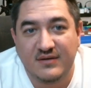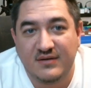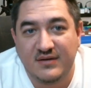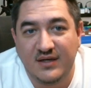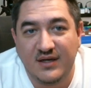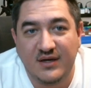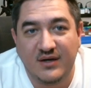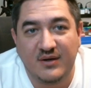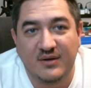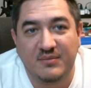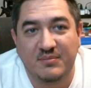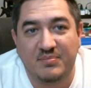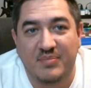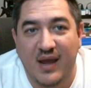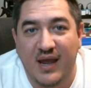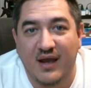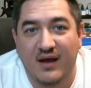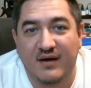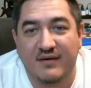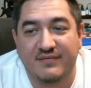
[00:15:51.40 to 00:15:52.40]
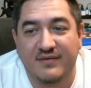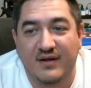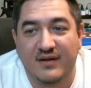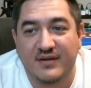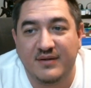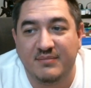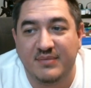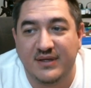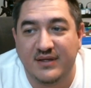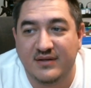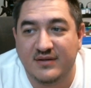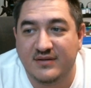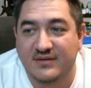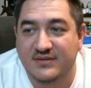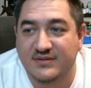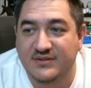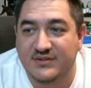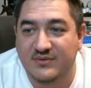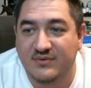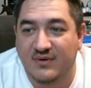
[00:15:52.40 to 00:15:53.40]
you know, pay off all the
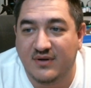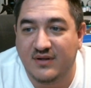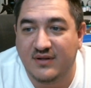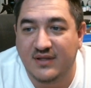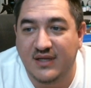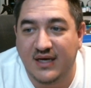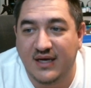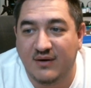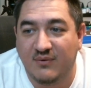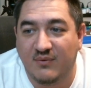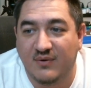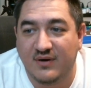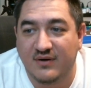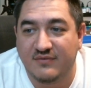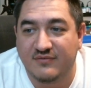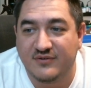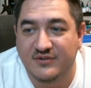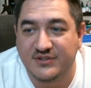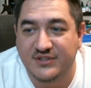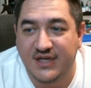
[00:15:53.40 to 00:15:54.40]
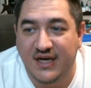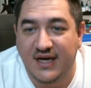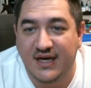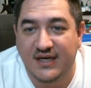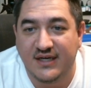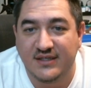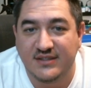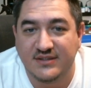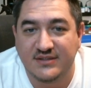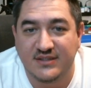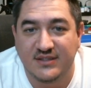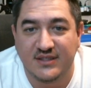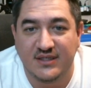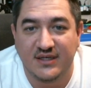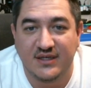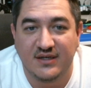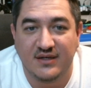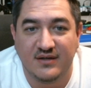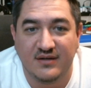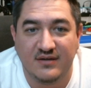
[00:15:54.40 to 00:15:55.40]
bills, do all that wonderful jazz, and
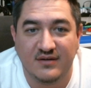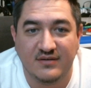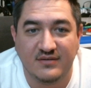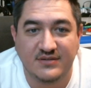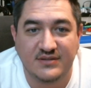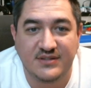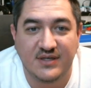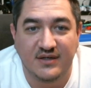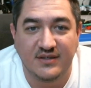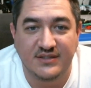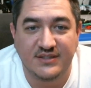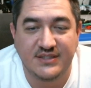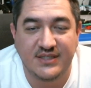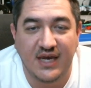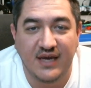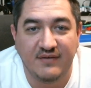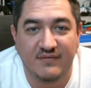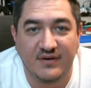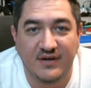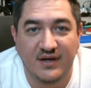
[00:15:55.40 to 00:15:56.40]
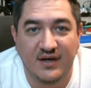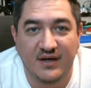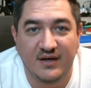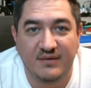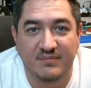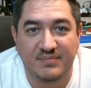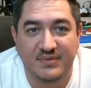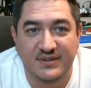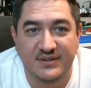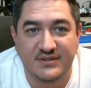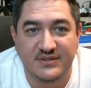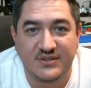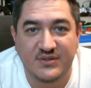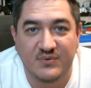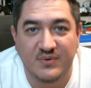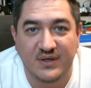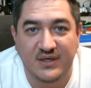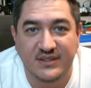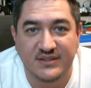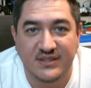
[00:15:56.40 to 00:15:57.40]
then start saving up as
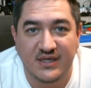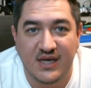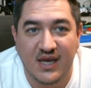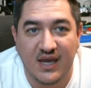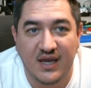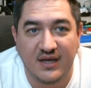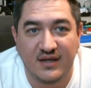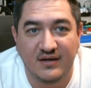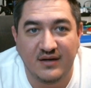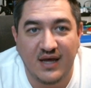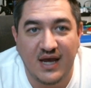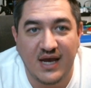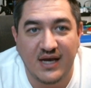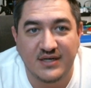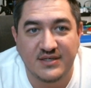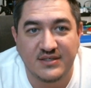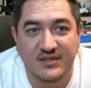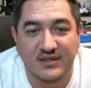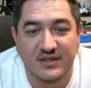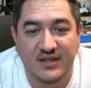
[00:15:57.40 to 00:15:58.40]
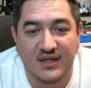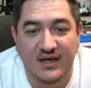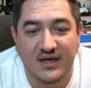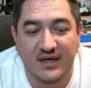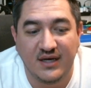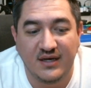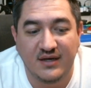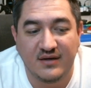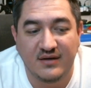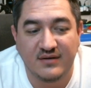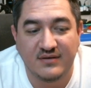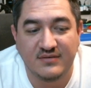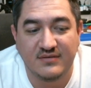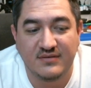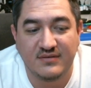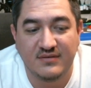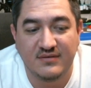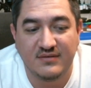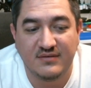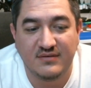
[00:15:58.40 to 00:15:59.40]
quick as I can to actually like
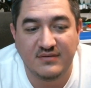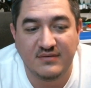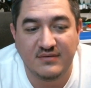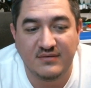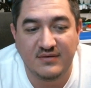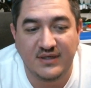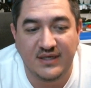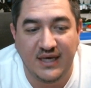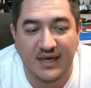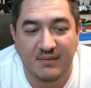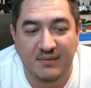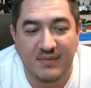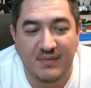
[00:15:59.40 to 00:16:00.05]
get